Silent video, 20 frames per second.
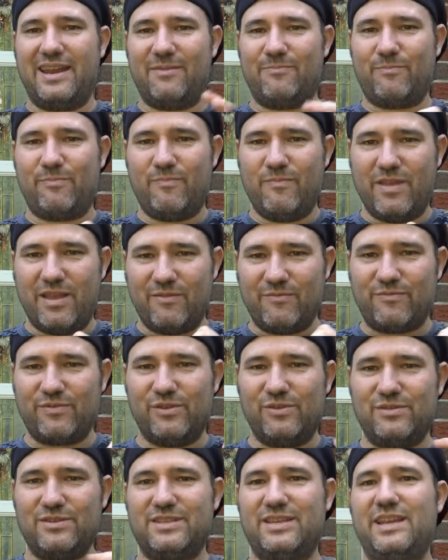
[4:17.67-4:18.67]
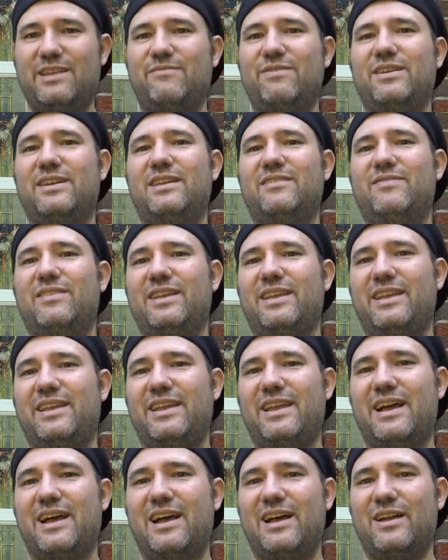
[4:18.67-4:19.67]
It influenced even in
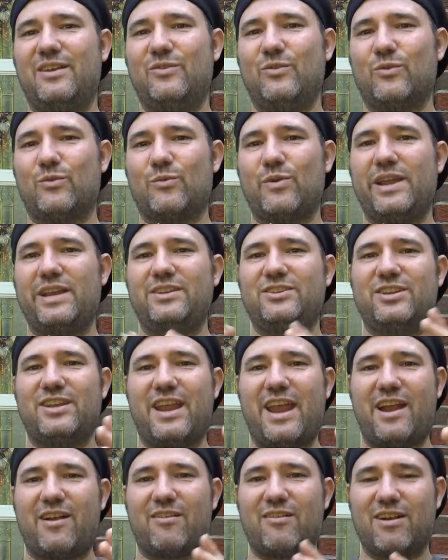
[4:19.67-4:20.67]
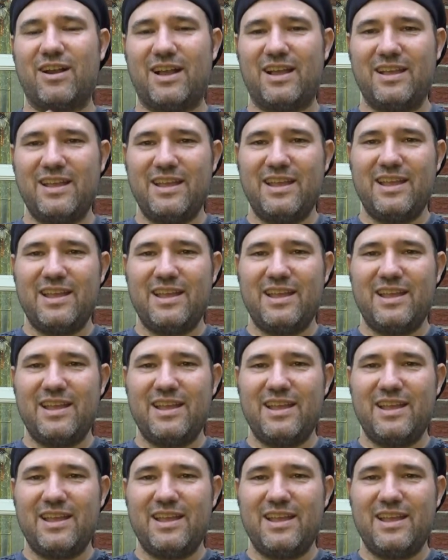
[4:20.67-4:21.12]
the Norwegian area